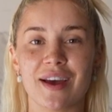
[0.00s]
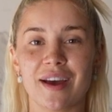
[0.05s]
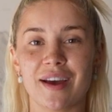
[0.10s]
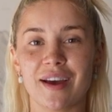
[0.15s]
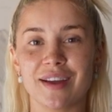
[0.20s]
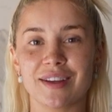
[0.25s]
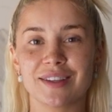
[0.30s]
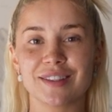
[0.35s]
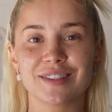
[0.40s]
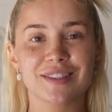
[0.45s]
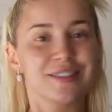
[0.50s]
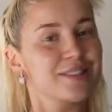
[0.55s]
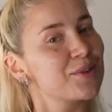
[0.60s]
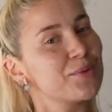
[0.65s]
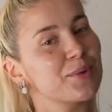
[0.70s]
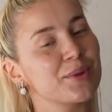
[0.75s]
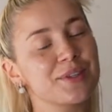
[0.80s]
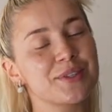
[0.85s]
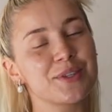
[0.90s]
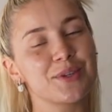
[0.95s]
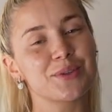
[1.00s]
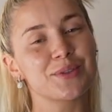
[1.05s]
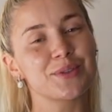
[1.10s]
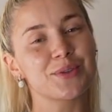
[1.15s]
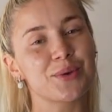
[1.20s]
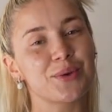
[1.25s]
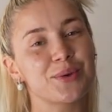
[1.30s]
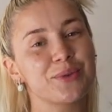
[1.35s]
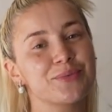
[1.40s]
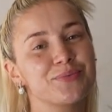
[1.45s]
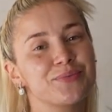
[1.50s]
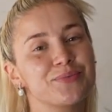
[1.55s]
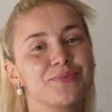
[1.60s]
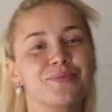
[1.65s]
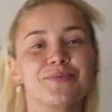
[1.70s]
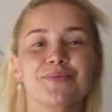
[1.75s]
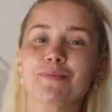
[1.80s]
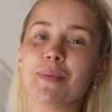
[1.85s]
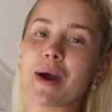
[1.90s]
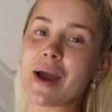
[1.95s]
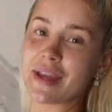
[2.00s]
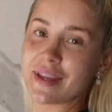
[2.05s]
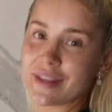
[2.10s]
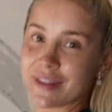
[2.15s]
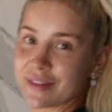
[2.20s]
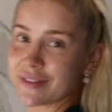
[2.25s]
And we'll see you soon. Bye.